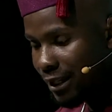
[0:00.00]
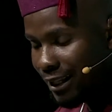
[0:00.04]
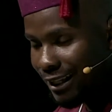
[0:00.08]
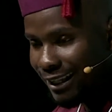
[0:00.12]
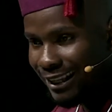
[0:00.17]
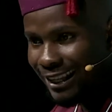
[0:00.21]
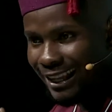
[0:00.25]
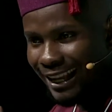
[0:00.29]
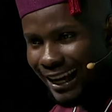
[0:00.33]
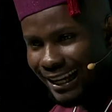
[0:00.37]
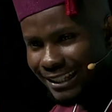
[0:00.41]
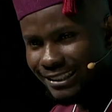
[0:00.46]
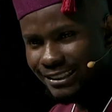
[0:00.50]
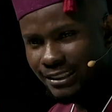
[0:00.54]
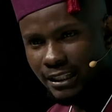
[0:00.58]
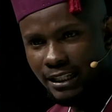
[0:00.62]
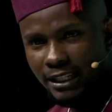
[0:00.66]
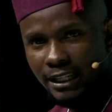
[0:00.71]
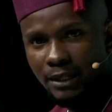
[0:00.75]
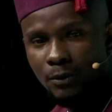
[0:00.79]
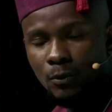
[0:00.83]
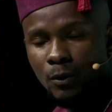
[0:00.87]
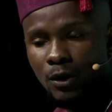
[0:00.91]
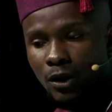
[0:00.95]

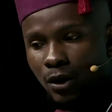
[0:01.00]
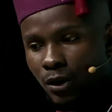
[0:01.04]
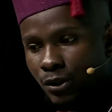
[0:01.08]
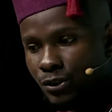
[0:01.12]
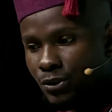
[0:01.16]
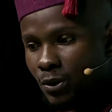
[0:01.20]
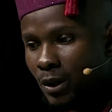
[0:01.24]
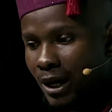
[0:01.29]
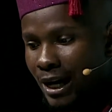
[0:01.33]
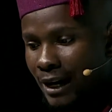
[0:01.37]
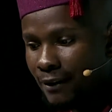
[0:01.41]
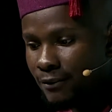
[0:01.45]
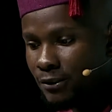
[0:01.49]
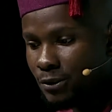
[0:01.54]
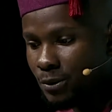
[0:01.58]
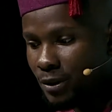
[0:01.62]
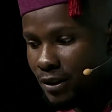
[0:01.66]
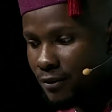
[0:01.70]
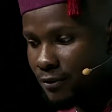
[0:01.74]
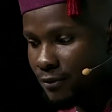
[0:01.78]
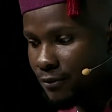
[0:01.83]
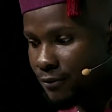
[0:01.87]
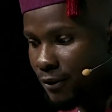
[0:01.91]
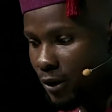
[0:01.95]
Lastly, we also have to
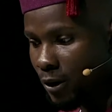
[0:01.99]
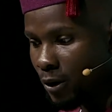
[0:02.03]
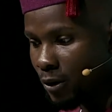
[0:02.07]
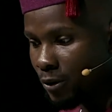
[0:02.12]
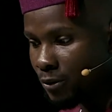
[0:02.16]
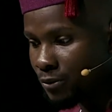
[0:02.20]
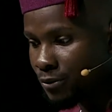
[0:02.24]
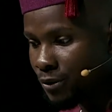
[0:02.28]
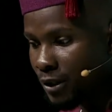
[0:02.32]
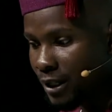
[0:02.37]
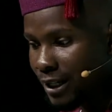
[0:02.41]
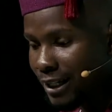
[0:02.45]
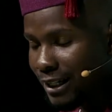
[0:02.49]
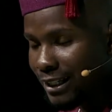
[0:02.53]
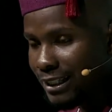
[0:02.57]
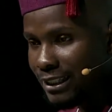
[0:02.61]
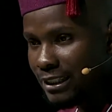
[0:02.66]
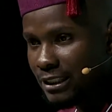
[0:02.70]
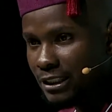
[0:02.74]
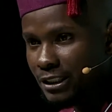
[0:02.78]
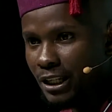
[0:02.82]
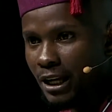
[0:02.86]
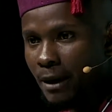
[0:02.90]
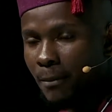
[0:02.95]
involve
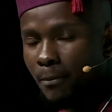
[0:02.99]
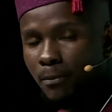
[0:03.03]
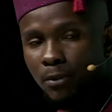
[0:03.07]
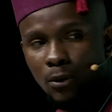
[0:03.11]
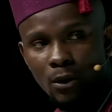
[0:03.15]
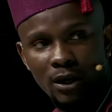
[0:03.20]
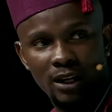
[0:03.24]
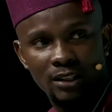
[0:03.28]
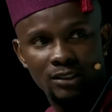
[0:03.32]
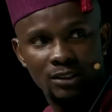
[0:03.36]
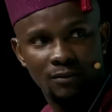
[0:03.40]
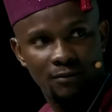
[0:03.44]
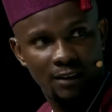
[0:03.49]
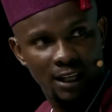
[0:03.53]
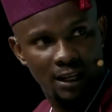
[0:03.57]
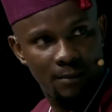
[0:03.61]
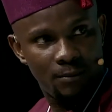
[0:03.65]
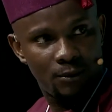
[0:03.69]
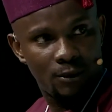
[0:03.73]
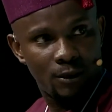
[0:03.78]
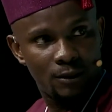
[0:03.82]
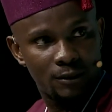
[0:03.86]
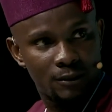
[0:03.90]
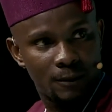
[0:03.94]
the employers of
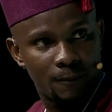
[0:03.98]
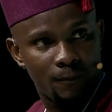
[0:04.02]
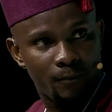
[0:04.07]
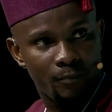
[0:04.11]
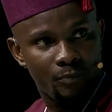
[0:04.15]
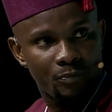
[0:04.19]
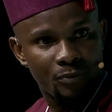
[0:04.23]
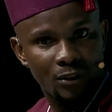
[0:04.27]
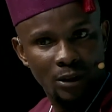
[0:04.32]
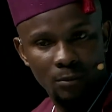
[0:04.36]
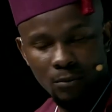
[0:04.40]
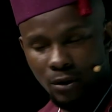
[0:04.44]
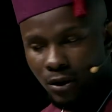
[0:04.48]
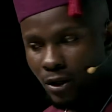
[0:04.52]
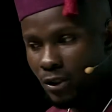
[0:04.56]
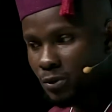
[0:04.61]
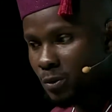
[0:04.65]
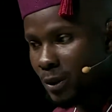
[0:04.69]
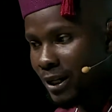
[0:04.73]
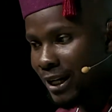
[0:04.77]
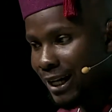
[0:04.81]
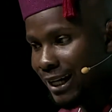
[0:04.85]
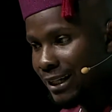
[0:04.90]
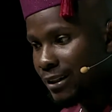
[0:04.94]
labor, because
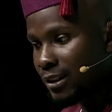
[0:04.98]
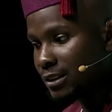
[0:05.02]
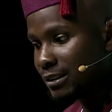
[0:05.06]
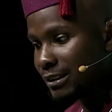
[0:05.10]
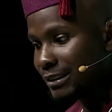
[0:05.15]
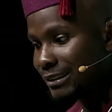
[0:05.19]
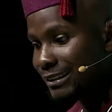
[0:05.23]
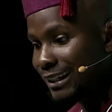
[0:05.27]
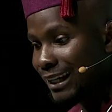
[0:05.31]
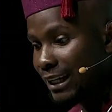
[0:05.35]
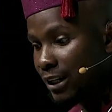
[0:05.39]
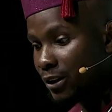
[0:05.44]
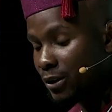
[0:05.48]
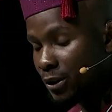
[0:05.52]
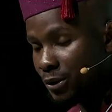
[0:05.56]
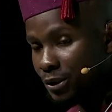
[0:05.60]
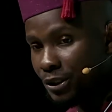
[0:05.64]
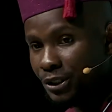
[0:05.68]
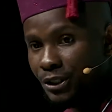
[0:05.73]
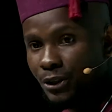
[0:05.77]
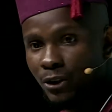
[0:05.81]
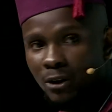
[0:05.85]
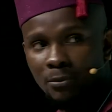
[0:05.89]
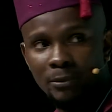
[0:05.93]
we cannot design
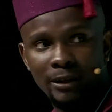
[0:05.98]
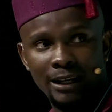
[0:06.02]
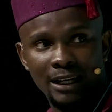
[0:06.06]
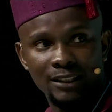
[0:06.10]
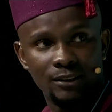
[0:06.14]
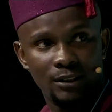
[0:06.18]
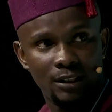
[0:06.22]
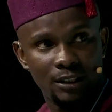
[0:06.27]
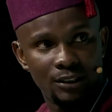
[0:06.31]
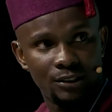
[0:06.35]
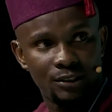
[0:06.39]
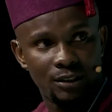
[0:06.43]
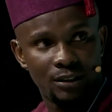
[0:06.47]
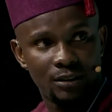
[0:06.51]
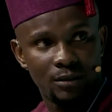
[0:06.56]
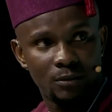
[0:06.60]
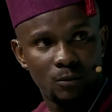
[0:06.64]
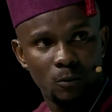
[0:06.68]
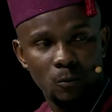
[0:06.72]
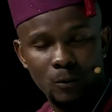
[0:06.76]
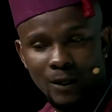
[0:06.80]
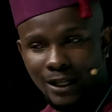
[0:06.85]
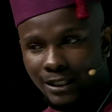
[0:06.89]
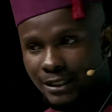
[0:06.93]
curriculum in isolation.
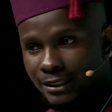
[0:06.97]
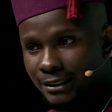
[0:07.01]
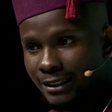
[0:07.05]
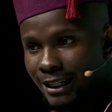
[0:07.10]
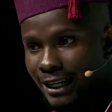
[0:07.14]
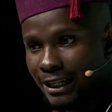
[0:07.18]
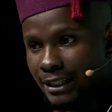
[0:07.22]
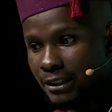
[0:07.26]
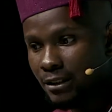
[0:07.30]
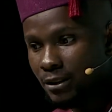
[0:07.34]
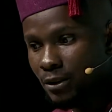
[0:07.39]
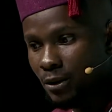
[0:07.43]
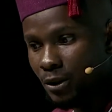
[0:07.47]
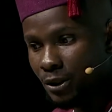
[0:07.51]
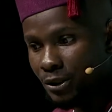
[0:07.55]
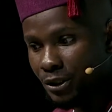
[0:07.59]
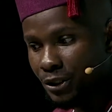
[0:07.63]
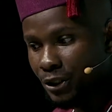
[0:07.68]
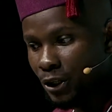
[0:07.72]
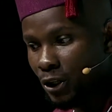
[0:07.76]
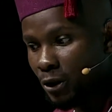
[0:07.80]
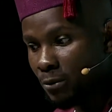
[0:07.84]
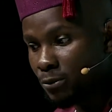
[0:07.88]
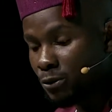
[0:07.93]
We are designing
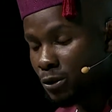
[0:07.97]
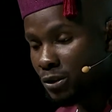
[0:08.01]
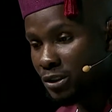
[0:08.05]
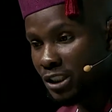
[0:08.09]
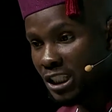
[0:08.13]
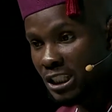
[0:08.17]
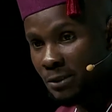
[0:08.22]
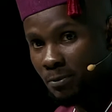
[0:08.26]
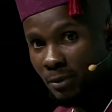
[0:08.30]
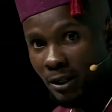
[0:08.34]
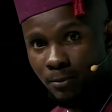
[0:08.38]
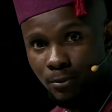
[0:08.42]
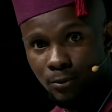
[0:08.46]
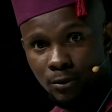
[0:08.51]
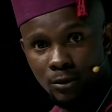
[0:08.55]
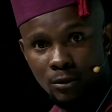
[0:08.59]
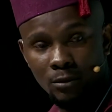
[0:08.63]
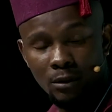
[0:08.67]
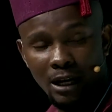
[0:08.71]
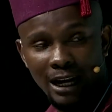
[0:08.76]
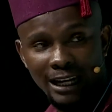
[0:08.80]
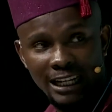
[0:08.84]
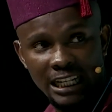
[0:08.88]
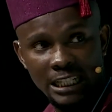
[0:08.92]
curriculum to teach
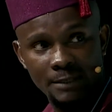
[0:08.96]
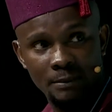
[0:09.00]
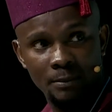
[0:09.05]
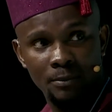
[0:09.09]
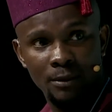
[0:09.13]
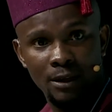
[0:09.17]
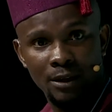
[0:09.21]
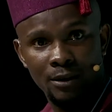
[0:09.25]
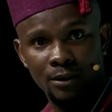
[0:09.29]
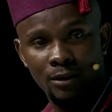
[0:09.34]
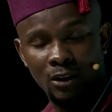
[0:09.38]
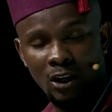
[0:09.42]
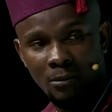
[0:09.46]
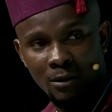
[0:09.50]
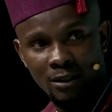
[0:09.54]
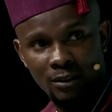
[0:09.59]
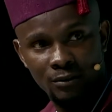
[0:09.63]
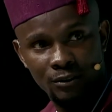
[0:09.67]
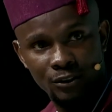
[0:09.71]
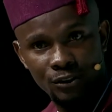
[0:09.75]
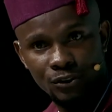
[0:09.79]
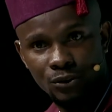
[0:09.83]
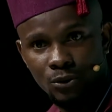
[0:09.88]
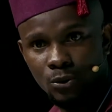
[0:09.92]
people, and these people are going to come out
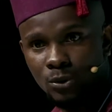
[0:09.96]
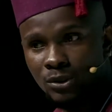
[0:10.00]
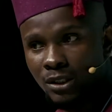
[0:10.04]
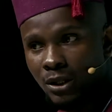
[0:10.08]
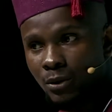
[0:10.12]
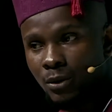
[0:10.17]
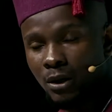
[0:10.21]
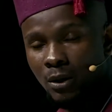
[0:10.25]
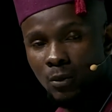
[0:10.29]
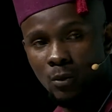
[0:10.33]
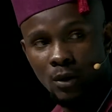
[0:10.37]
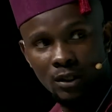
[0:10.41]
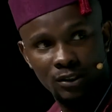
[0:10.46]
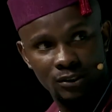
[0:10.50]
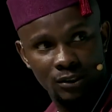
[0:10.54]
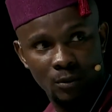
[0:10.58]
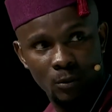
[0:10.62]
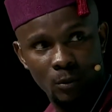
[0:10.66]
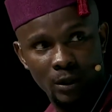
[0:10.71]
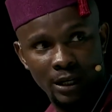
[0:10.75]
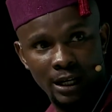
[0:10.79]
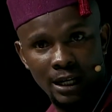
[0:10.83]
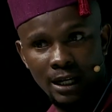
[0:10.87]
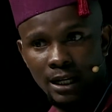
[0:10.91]
of the schools and go and work
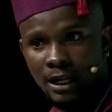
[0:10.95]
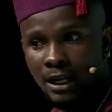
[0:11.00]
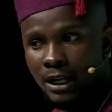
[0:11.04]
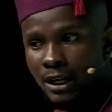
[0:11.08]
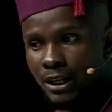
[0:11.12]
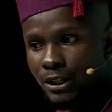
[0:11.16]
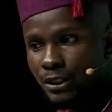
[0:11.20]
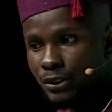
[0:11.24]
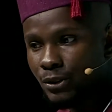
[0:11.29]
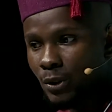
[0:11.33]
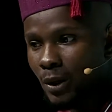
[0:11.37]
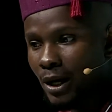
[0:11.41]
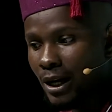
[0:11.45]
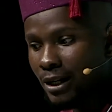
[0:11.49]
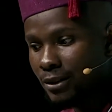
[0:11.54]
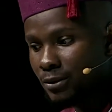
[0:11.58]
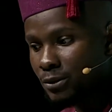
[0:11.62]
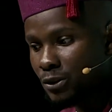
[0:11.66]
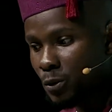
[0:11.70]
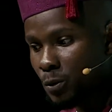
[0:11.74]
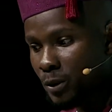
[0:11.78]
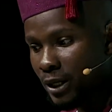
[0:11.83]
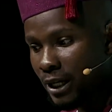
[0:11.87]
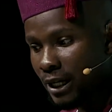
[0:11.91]
somewhere. So how
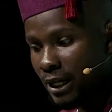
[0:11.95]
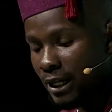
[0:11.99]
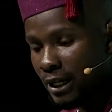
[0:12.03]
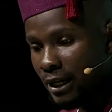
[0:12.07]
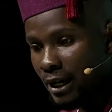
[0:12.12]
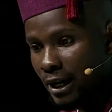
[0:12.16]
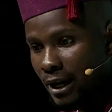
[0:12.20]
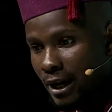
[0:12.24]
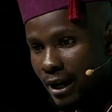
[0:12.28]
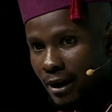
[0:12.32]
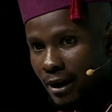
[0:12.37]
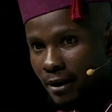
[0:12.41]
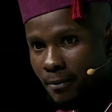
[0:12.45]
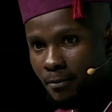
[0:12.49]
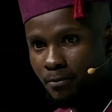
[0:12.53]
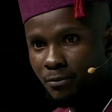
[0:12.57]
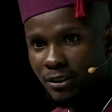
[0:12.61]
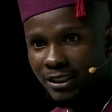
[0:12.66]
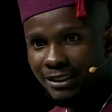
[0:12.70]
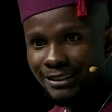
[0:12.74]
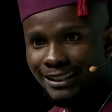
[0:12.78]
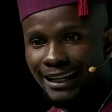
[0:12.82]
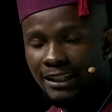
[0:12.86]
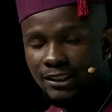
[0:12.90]
do we
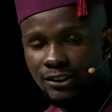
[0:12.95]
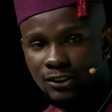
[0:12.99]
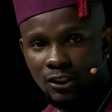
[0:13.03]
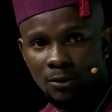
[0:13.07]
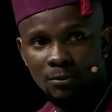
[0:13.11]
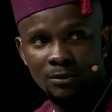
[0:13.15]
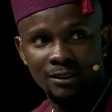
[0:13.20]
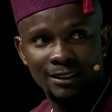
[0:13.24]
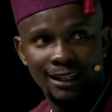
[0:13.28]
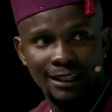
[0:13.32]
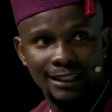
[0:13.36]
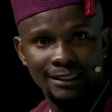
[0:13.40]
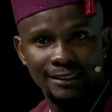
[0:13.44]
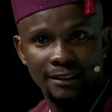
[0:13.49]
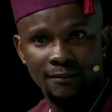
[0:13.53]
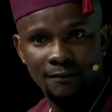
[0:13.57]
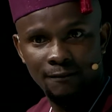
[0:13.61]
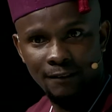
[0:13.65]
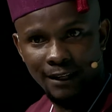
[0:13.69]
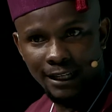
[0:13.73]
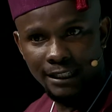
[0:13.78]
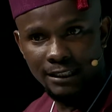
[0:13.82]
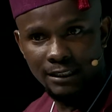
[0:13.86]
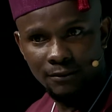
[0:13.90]
design something that is
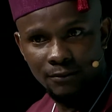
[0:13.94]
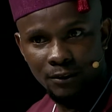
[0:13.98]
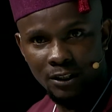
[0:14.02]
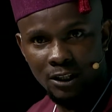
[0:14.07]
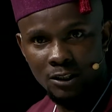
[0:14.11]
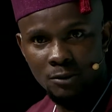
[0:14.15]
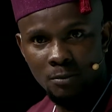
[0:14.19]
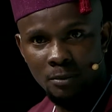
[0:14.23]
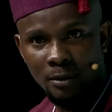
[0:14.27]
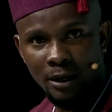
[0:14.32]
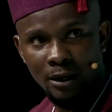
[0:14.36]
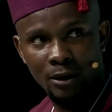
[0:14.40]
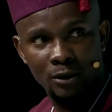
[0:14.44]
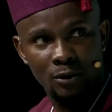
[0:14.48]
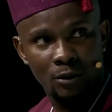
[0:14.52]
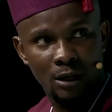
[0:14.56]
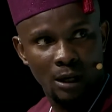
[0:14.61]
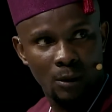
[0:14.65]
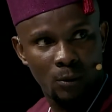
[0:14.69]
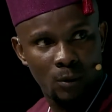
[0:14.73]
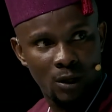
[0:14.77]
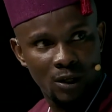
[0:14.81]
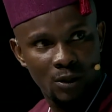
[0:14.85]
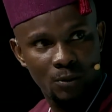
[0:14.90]
effective for those people that are going to go
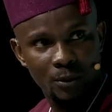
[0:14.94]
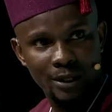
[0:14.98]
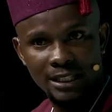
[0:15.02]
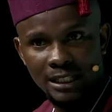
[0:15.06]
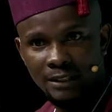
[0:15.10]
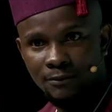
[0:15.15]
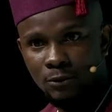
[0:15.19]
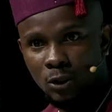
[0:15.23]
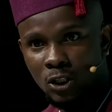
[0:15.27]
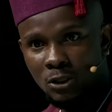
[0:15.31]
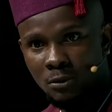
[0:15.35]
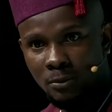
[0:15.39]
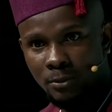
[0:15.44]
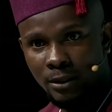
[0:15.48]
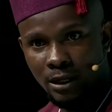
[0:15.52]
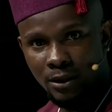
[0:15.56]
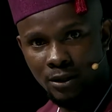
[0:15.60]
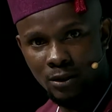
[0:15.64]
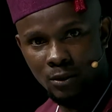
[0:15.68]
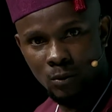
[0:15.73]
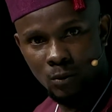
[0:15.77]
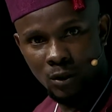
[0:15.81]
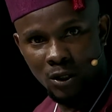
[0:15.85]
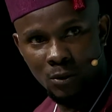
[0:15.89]
and work with if those people that are
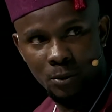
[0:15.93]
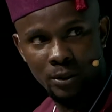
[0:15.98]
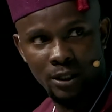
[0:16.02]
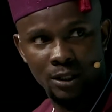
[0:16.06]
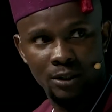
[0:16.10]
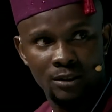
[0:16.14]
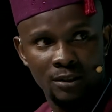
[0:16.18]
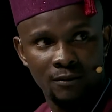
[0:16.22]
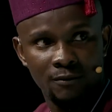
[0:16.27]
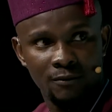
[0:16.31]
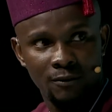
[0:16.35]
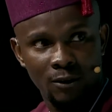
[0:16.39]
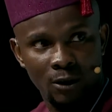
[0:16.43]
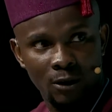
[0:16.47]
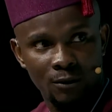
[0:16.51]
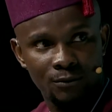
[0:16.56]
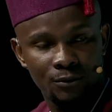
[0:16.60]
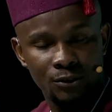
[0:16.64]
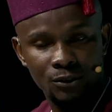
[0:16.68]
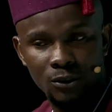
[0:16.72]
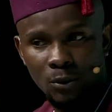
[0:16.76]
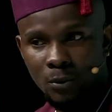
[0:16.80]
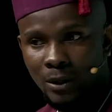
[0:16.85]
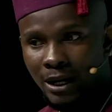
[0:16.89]
going to work with are not
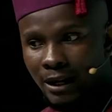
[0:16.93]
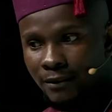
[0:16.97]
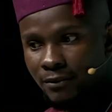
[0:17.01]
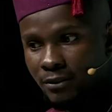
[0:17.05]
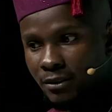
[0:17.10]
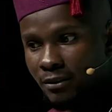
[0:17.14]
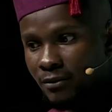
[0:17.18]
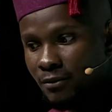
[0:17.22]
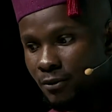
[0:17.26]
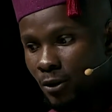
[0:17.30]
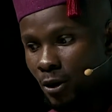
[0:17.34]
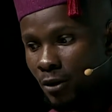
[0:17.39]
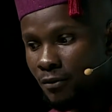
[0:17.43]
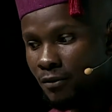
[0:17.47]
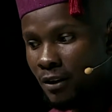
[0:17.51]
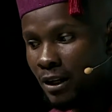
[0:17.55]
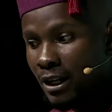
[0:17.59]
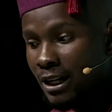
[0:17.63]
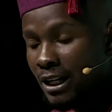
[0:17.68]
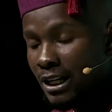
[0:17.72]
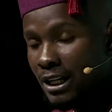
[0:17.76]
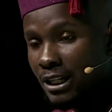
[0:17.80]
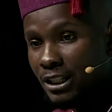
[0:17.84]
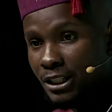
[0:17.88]
involved? So we have to involve
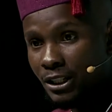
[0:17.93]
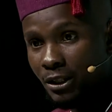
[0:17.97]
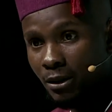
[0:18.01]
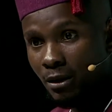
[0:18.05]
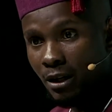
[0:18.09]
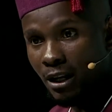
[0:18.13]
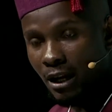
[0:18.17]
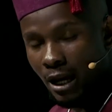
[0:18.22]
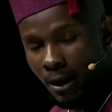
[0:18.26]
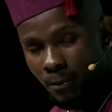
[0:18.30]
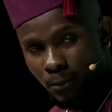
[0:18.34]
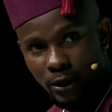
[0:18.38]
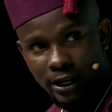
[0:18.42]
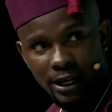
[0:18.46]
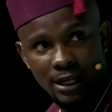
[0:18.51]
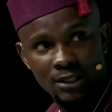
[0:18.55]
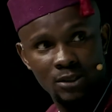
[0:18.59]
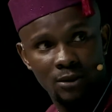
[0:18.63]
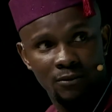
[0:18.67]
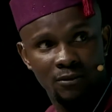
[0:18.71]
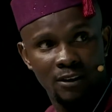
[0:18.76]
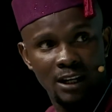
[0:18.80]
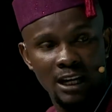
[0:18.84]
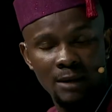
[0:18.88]
the
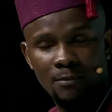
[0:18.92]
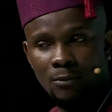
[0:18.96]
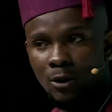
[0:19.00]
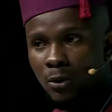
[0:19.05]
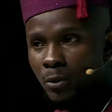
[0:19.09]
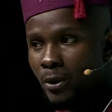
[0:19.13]
employers of labor.